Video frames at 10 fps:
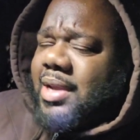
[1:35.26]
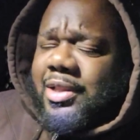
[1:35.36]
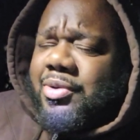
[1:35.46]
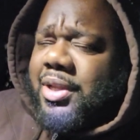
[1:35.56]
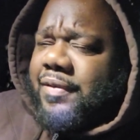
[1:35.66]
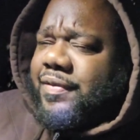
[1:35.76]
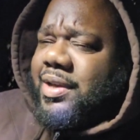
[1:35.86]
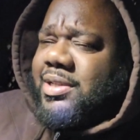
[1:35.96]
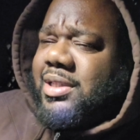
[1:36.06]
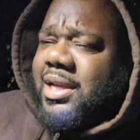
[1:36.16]
I know it ain't
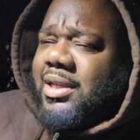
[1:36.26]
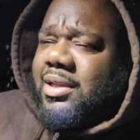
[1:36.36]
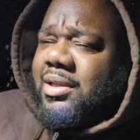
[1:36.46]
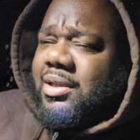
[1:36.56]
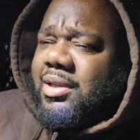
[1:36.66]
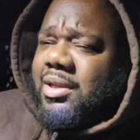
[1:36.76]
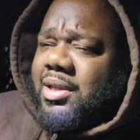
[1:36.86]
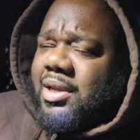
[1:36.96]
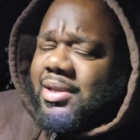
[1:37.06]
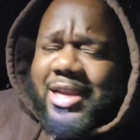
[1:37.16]
fixed. Like,
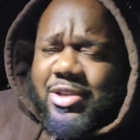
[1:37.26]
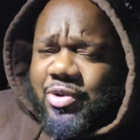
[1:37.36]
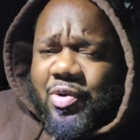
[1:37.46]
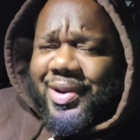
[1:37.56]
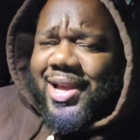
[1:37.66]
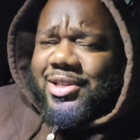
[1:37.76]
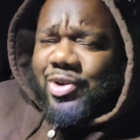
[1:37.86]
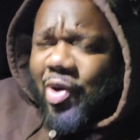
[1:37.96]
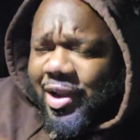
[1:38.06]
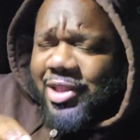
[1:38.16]
they doing all that
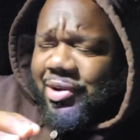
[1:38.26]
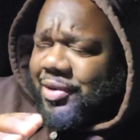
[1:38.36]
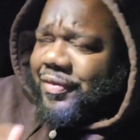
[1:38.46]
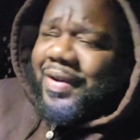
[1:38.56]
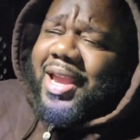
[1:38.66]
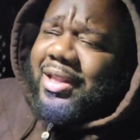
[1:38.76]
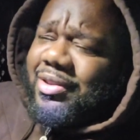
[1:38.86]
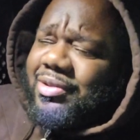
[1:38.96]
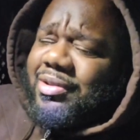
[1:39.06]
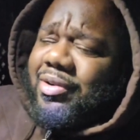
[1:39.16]
talking during the fight
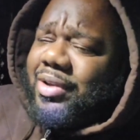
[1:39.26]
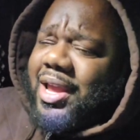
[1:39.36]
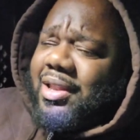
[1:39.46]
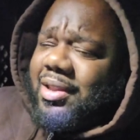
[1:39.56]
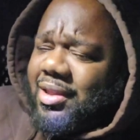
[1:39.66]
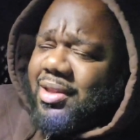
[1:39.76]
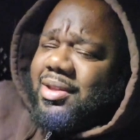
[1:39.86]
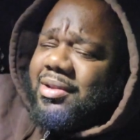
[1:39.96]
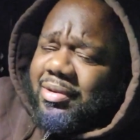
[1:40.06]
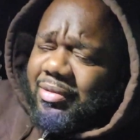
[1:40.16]
and all that
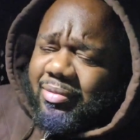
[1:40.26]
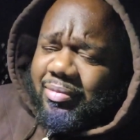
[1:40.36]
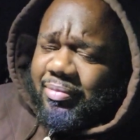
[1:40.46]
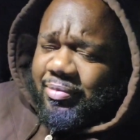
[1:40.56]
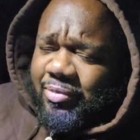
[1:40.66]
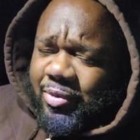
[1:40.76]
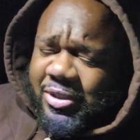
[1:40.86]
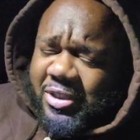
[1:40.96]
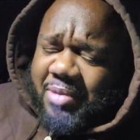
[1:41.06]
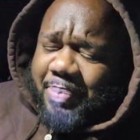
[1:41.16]

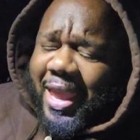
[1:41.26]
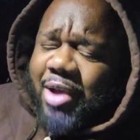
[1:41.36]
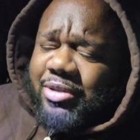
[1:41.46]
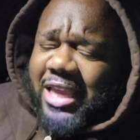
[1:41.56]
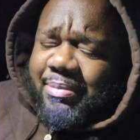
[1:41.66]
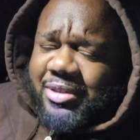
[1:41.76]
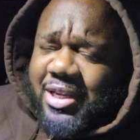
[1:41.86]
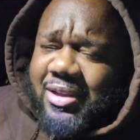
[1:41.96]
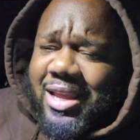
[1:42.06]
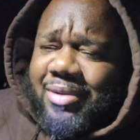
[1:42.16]
what's up, pal type
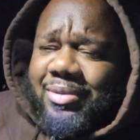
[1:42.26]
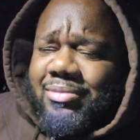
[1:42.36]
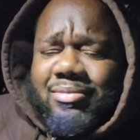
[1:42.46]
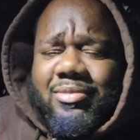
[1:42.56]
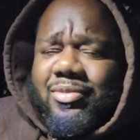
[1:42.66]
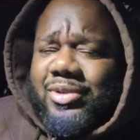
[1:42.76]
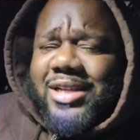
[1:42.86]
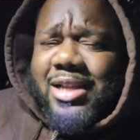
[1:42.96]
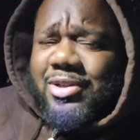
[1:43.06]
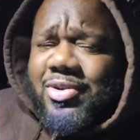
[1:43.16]
shit. Like, what
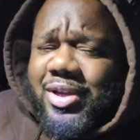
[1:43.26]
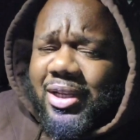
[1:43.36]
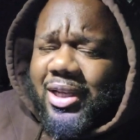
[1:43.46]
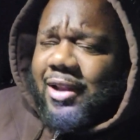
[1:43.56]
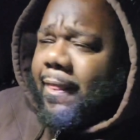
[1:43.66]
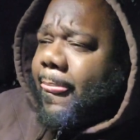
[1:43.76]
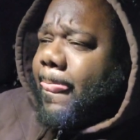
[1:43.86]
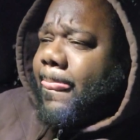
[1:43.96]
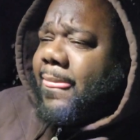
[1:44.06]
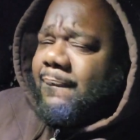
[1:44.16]
y'all doing? Like,
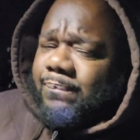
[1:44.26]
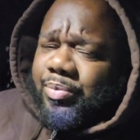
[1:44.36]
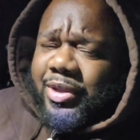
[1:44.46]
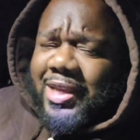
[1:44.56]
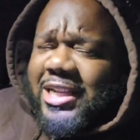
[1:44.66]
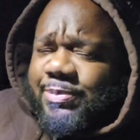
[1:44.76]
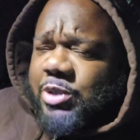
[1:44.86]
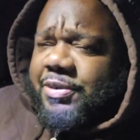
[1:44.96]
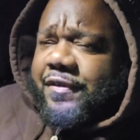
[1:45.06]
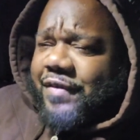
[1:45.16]
y'all
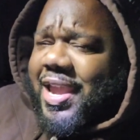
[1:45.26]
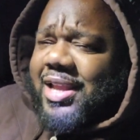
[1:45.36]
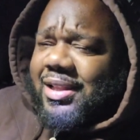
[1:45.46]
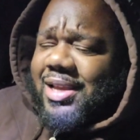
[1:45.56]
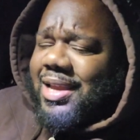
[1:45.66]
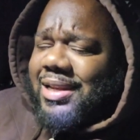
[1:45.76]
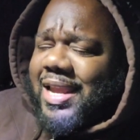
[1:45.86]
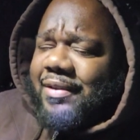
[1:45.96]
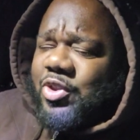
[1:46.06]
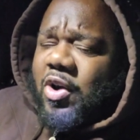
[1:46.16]
supposed to be fighting. Like, y'all not
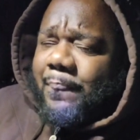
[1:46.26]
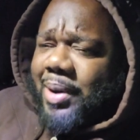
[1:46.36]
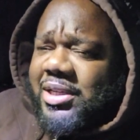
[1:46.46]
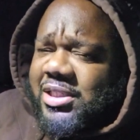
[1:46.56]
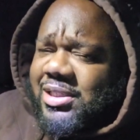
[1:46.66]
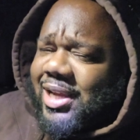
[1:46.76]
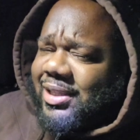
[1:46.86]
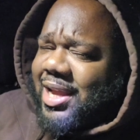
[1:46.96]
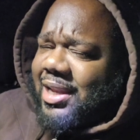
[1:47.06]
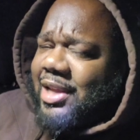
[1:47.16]
even throwing punches
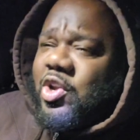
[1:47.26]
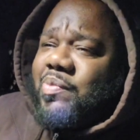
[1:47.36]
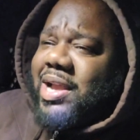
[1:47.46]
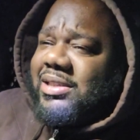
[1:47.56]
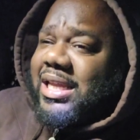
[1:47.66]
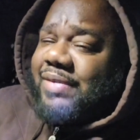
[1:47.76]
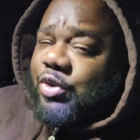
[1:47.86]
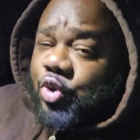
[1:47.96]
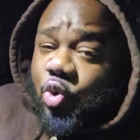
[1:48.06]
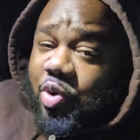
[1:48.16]
like that. Like, nobody's not
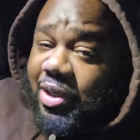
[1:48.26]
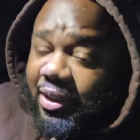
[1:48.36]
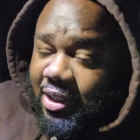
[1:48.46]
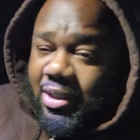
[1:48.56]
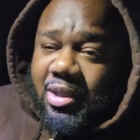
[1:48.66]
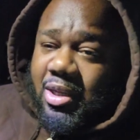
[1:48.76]
even doing nothing.